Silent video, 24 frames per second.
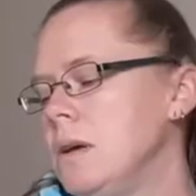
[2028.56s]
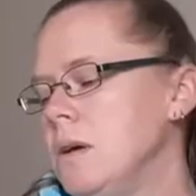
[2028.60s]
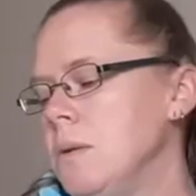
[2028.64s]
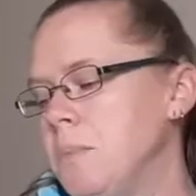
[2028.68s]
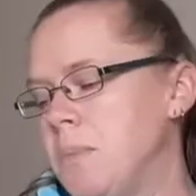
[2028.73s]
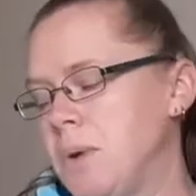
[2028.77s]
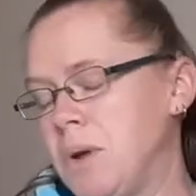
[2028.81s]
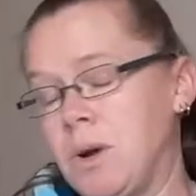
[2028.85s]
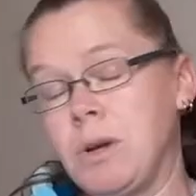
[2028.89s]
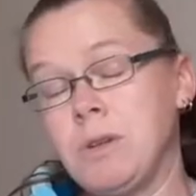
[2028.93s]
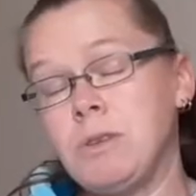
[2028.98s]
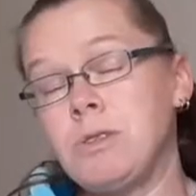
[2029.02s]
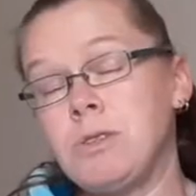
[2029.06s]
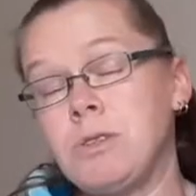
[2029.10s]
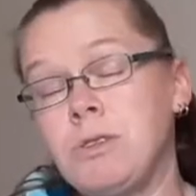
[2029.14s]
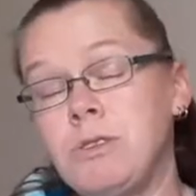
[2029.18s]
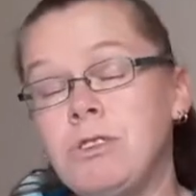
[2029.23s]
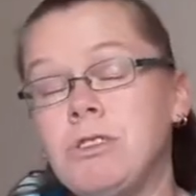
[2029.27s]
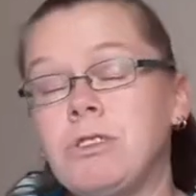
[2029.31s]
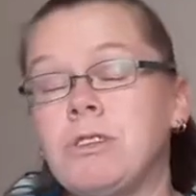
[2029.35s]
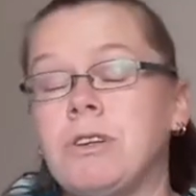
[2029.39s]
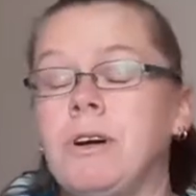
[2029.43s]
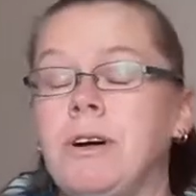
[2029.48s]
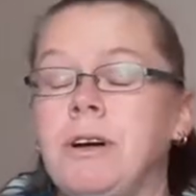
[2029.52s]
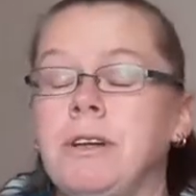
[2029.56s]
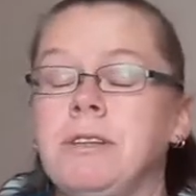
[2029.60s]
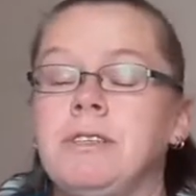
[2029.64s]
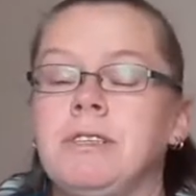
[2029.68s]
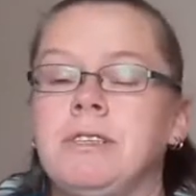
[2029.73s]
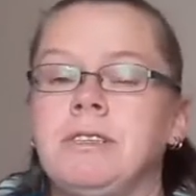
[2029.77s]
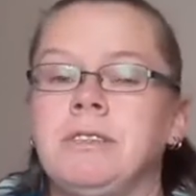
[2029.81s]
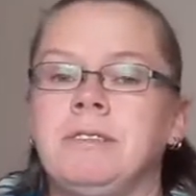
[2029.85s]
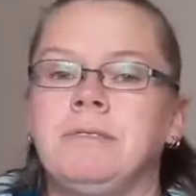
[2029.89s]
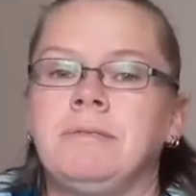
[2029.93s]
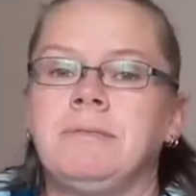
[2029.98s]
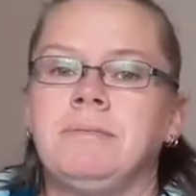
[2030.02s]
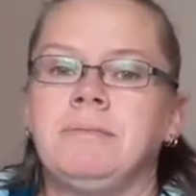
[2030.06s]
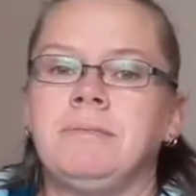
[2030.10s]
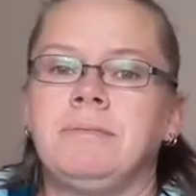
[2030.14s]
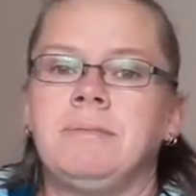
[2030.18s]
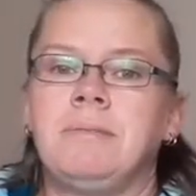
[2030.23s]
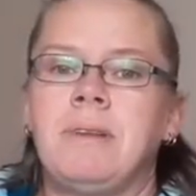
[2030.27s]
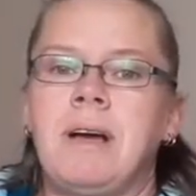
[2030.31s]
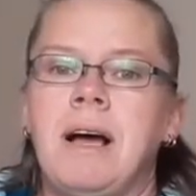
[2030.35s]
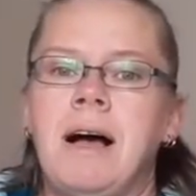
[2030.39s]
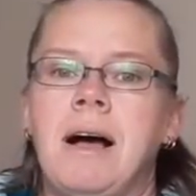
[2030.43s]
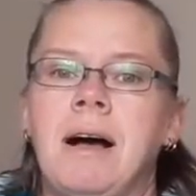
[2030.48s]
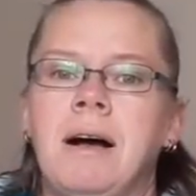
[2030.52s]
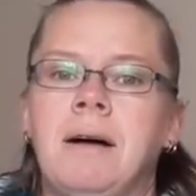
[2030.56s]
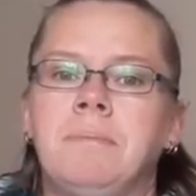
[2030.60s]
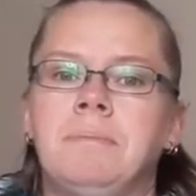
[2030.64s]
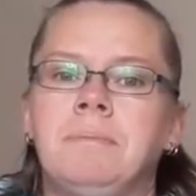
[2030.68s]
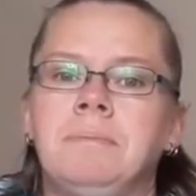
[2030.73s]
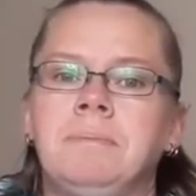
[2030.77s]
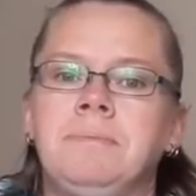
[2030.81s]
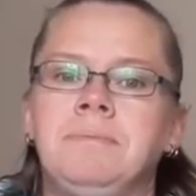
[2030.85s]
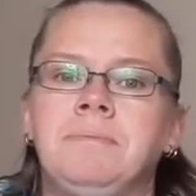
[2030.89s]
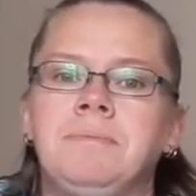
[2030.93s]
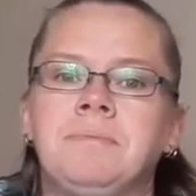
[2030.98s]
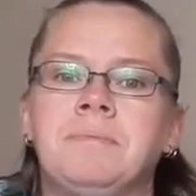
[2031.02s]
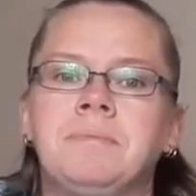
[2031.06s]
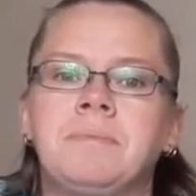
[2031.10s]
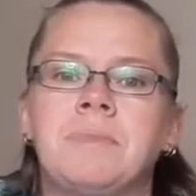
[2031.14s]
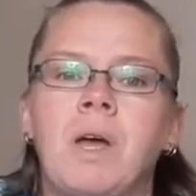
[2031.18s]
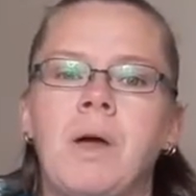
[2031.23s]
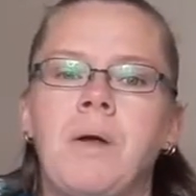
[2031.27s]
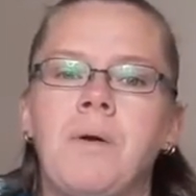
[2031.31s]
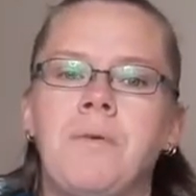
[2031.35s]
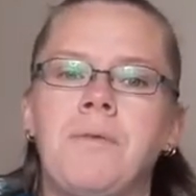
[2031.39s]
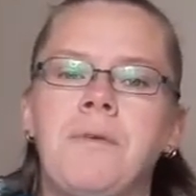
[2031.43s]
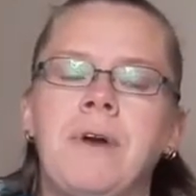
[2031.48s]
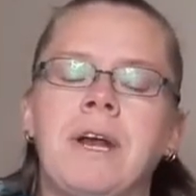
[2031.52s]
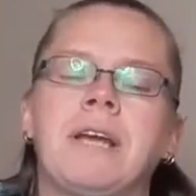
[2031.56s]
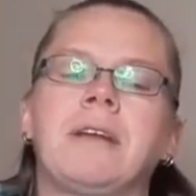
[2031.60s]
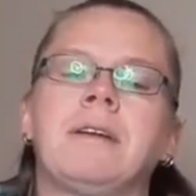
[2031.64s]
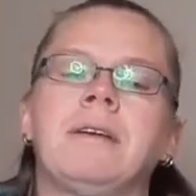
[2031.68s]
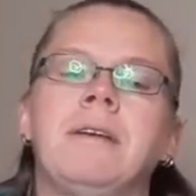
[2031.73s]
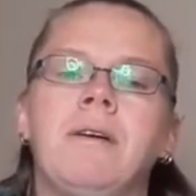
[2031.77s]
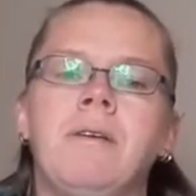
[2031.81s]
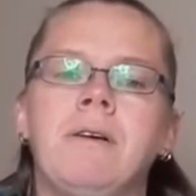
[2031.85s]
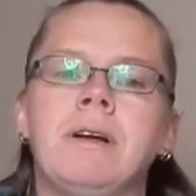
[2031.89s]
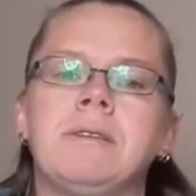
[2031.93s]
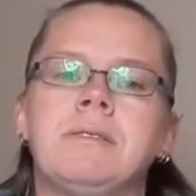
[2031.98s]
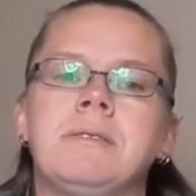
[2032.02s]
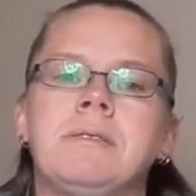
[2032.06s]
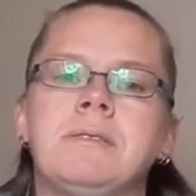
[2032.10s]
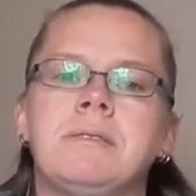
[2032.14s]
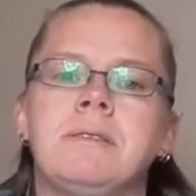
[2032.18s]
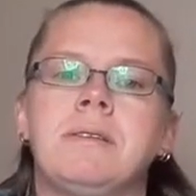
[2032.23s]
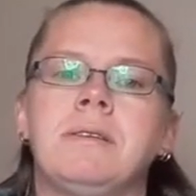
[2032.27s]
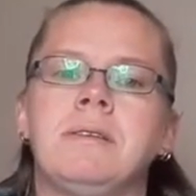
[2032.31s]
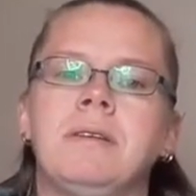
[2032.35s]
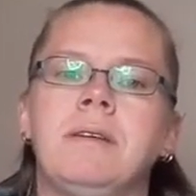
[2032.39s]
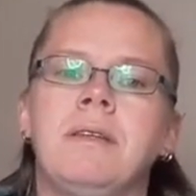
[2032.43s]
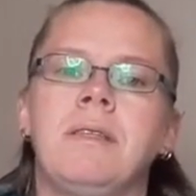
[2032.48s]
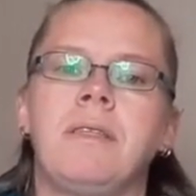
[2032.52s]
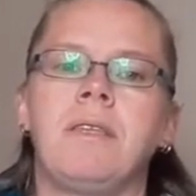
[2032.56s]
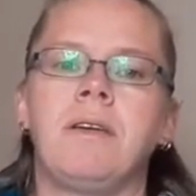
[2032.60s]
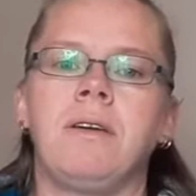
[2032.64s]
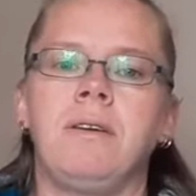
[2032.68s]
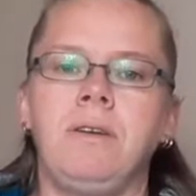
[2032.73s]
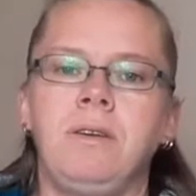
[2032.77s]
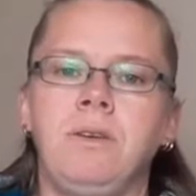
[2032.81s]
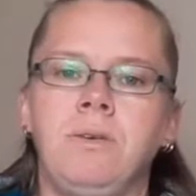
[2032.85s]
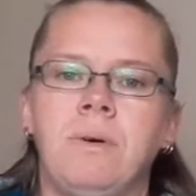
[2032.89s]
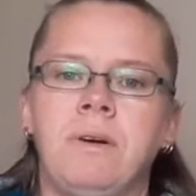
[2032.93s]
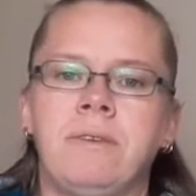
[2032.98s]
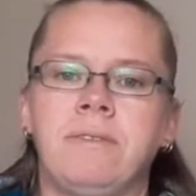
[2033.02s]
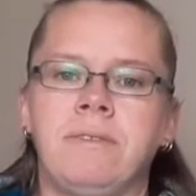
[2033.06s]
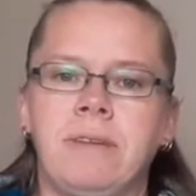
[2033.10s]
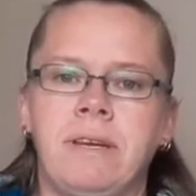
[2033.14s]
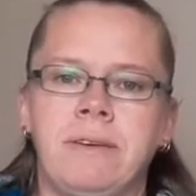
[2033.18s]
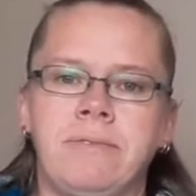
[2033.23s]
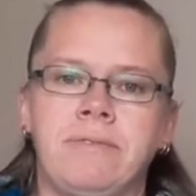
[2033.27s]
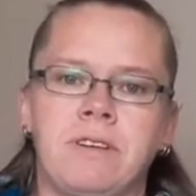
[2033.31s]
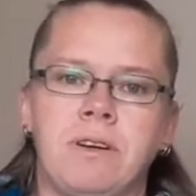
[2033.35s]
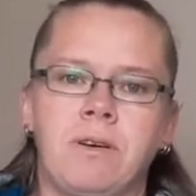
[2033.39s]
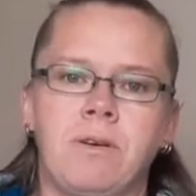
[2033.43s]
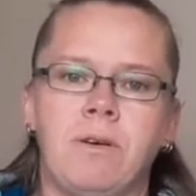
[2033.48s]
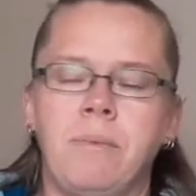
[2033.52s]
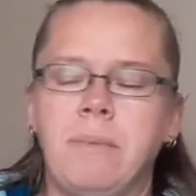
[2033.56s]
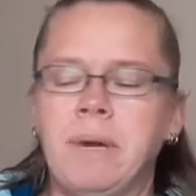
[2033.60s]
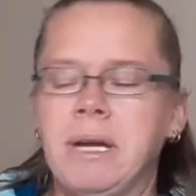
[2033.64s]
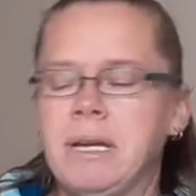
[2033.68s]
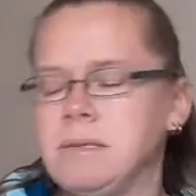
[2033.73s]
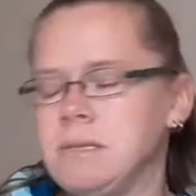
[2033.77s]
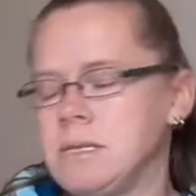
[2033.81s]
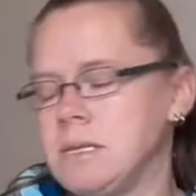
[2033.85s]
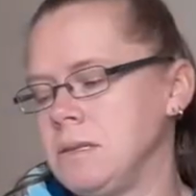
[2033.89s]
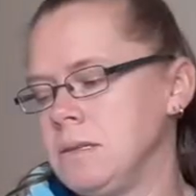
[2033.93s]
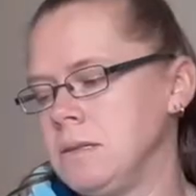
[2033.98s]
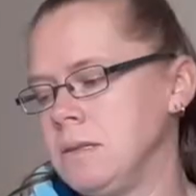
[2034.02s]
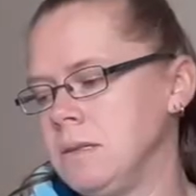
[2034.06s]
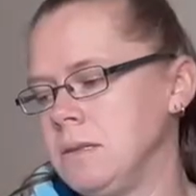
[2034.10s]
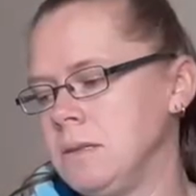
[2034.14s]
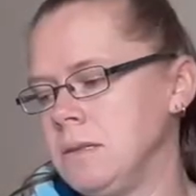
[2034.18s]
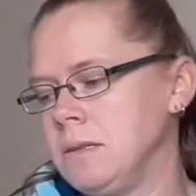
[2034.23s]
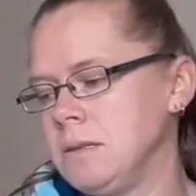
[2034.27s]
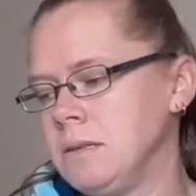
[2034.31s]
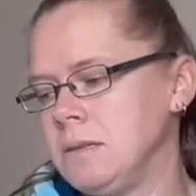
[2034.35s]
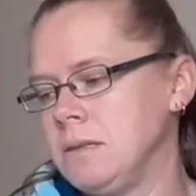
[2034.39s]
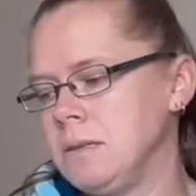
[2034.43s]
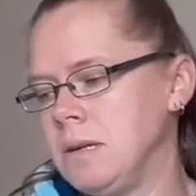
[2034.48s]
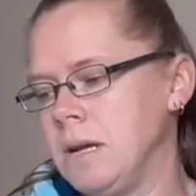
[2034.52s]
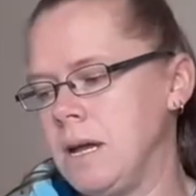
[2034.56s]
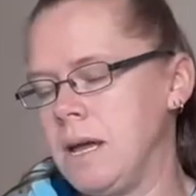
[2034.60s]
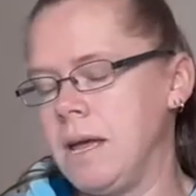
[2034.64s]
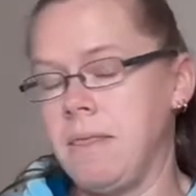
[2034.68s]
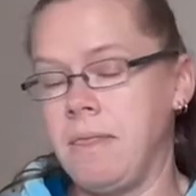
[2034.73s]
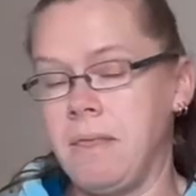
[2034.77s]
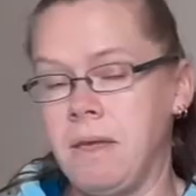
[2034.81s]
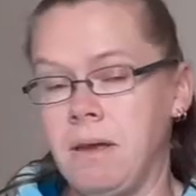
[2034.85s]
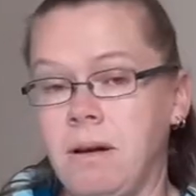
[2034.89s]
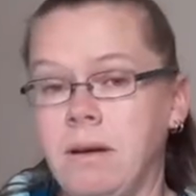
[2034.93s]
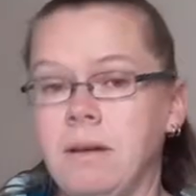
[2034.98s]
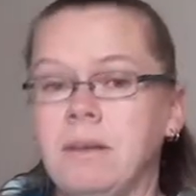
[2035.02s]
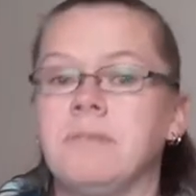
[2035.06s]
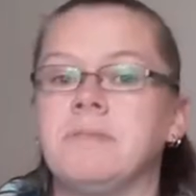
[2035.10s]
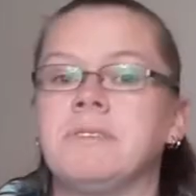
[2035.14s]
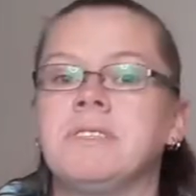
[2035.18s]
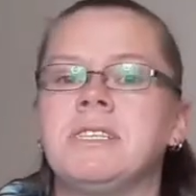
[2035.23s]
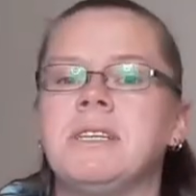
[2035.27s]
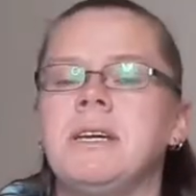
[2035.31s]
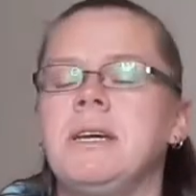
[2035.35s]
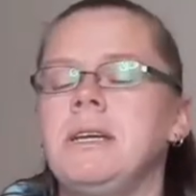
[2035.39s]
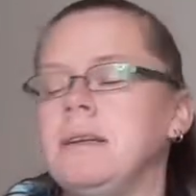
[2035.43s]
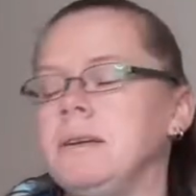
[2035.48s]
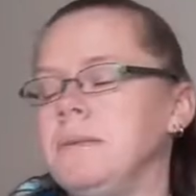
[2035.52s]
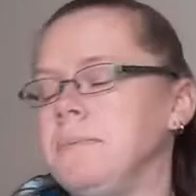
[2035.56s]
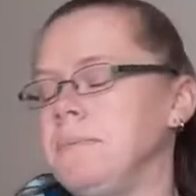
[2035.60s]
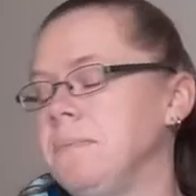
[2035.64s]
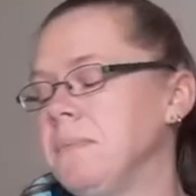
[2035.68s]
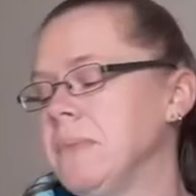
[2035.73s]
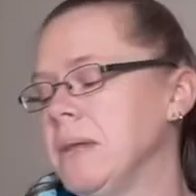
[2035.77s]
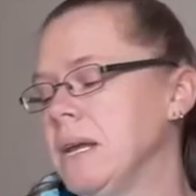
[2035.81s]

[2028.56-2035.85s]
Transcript: but I do try to recognize that you have left a comment and that I have seen it.